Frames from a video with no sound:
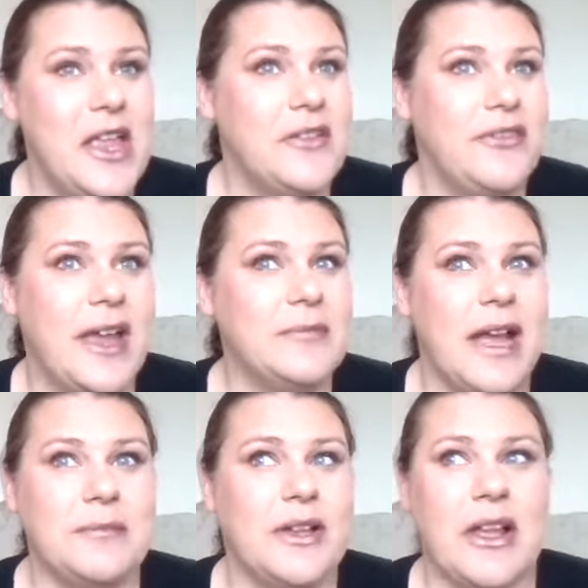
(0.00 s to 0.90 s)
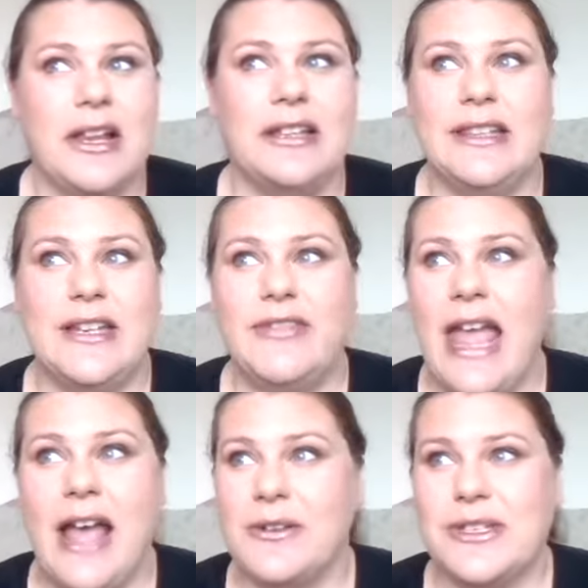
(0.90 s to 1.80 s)
if I'm going to leave the
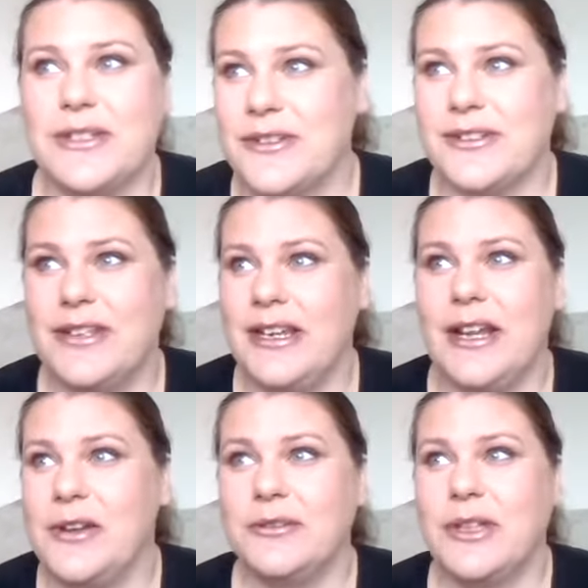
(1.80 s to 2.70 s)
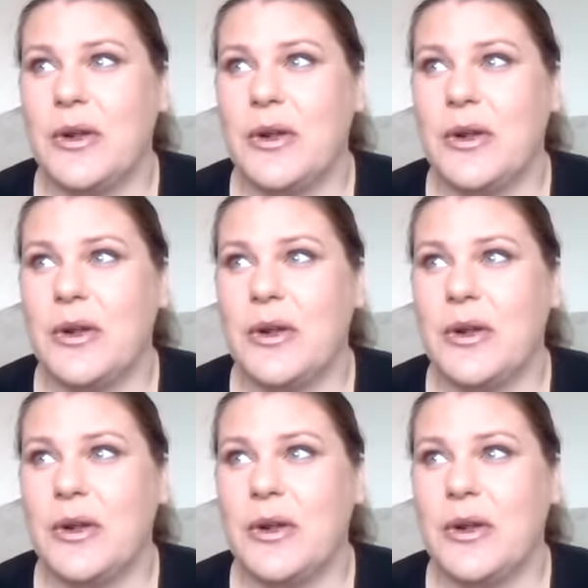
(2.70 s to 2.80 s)
house or, you know,